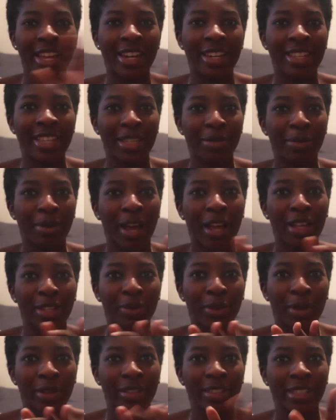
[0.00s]
and Desperate
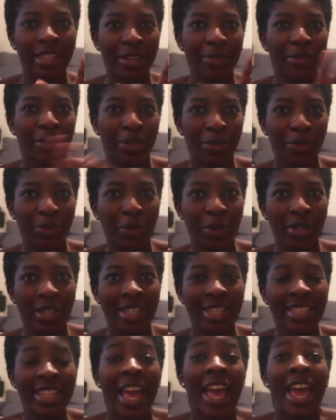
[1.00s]
Housewives is like for the
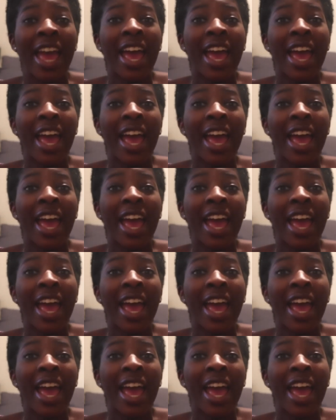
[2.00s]
40s.